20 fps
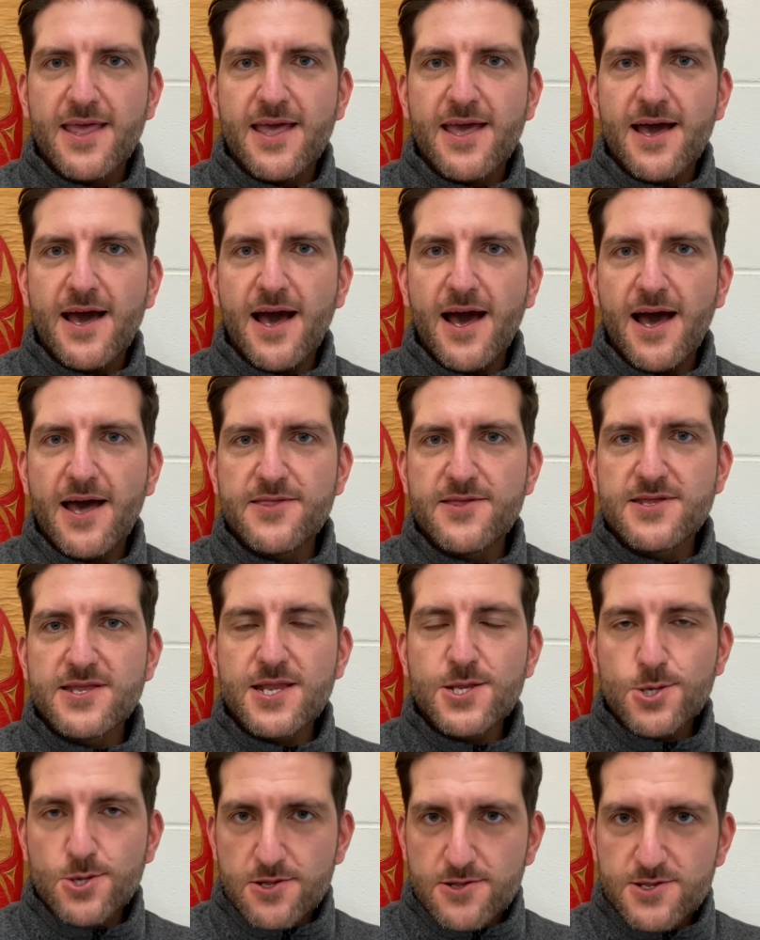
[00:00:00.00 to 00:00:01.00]
the
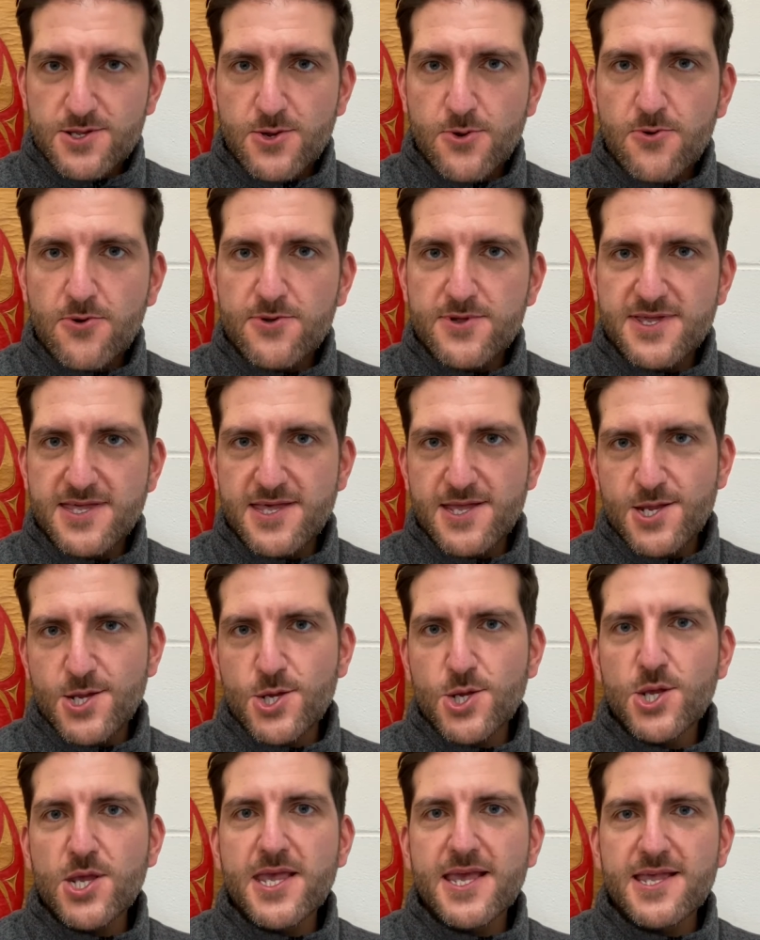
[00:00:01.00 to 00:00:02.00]
digital tools that
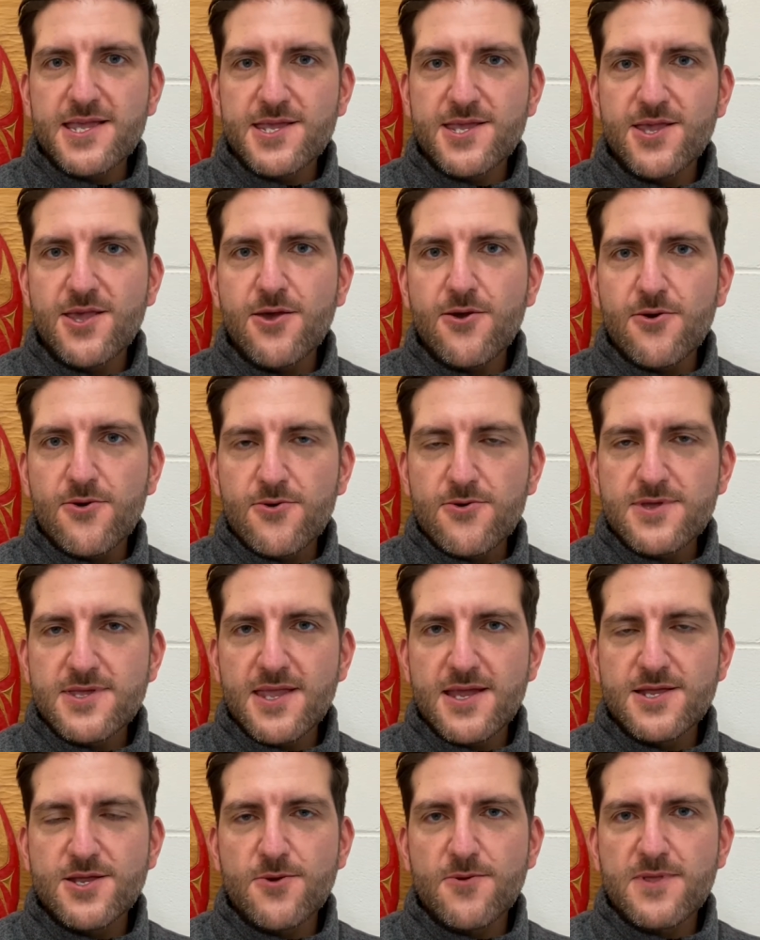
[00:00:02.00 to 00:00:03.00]
she has
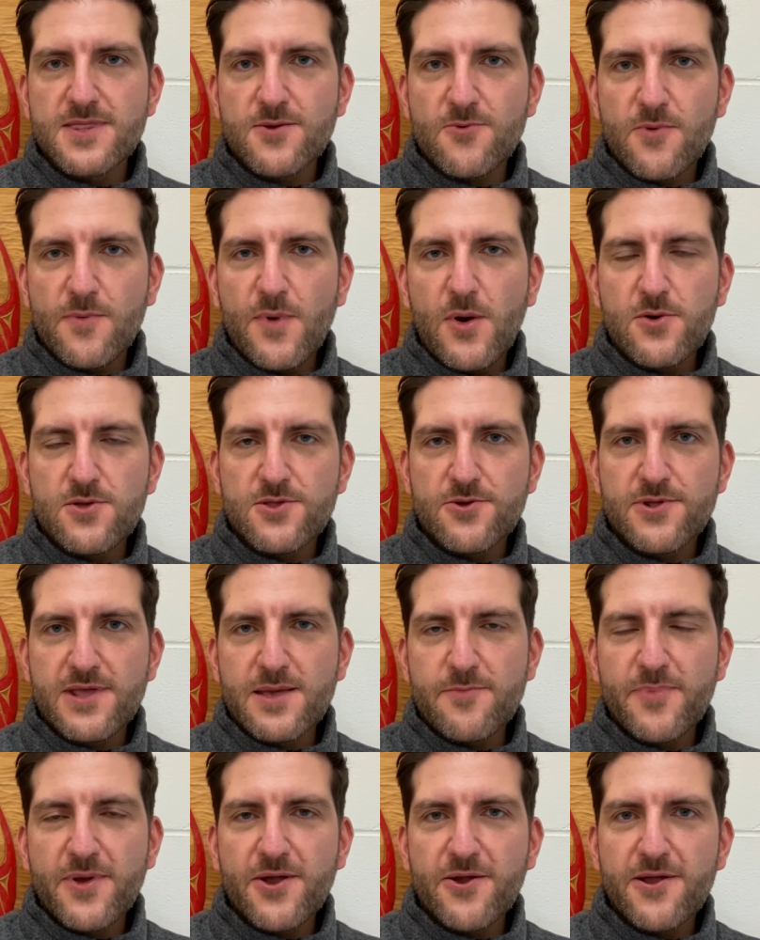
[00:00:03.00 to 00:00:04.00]
used during the remote
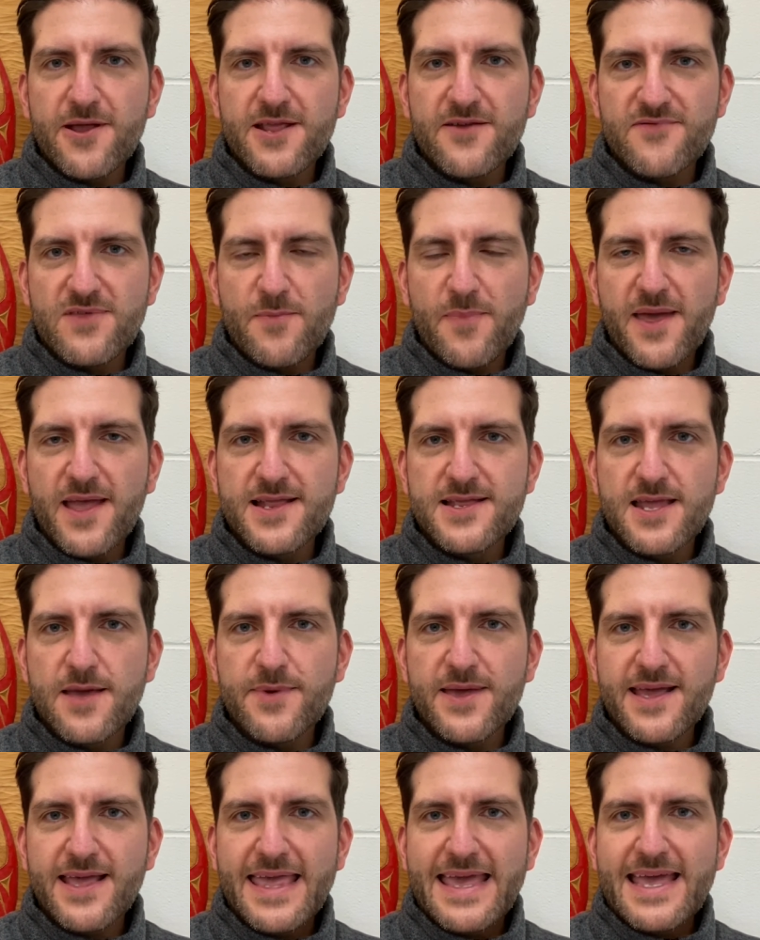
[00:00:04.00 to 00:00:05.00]
learning period of the
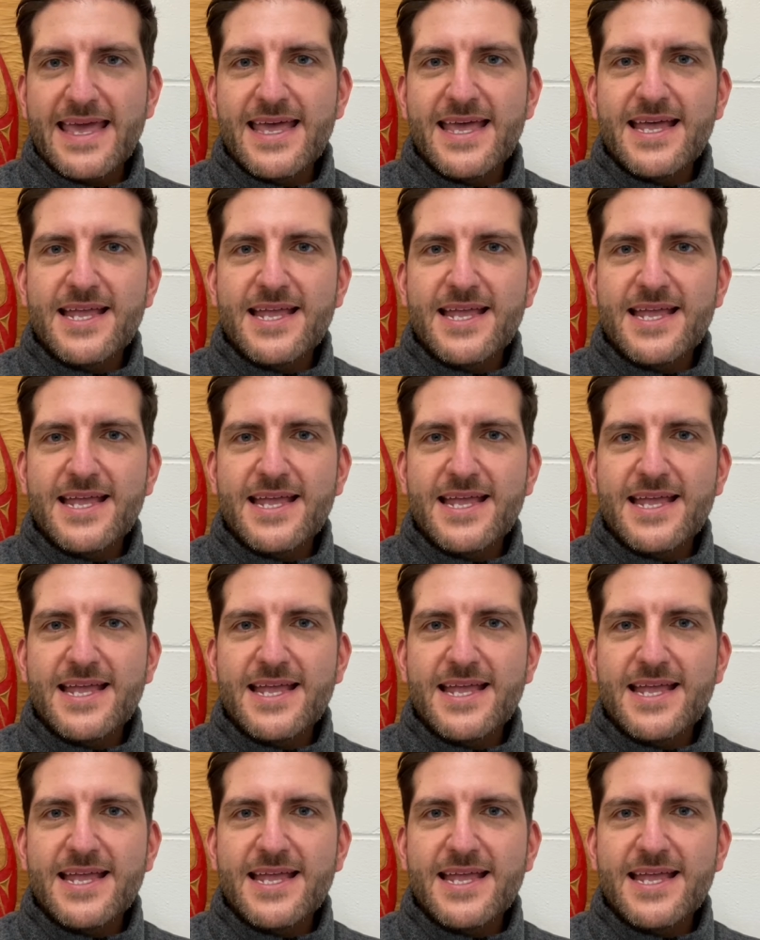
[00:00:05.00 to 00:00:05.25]
pandemic